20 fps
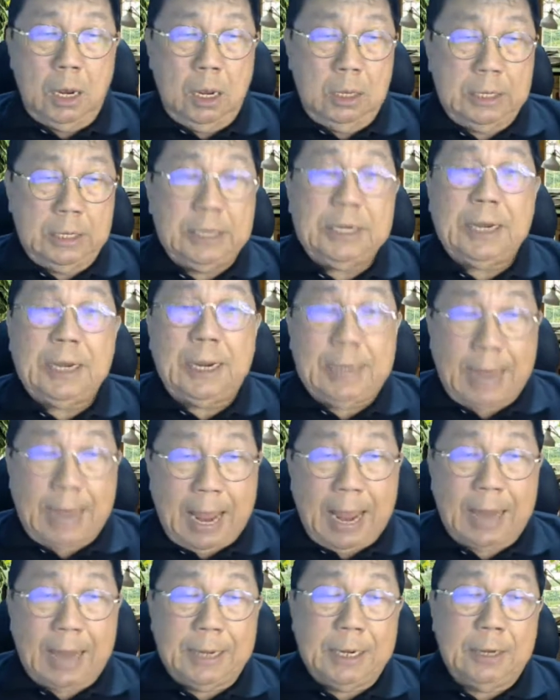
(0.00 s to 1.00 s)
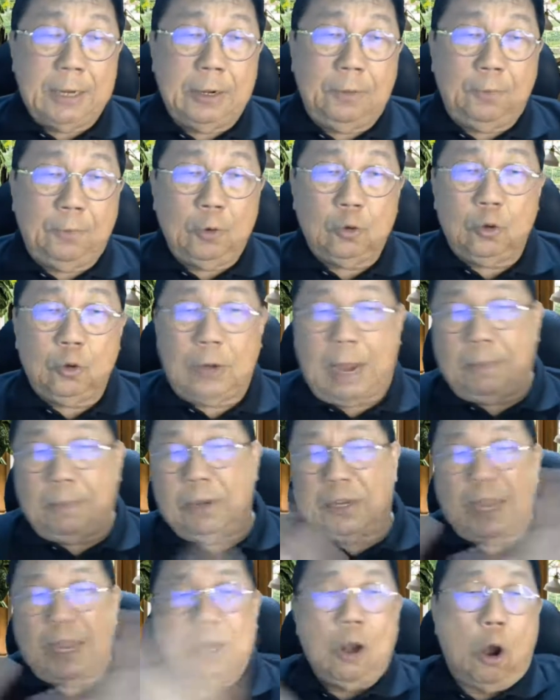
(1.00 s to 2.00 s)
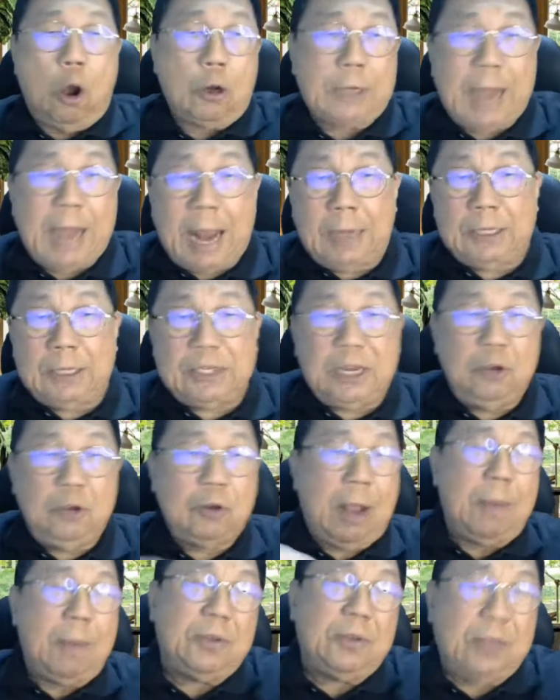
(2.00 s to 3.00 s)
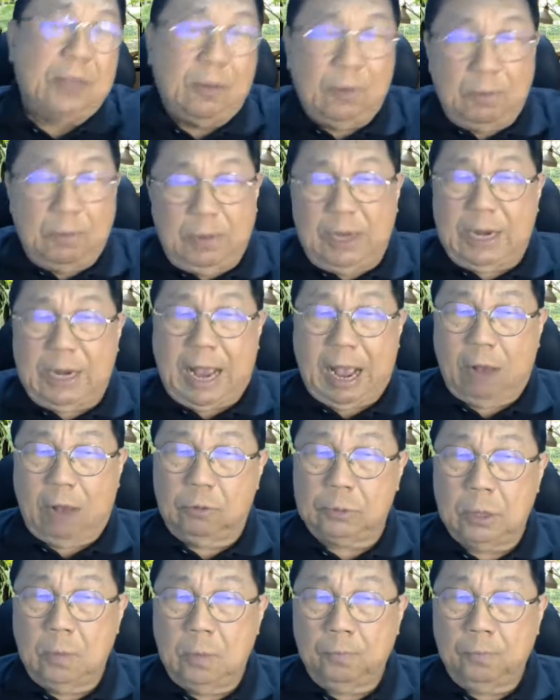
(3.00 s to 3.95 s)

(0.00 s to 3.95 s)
leader there, and he refused to let me stay in the hotel. He said, you come and stay with me in the house.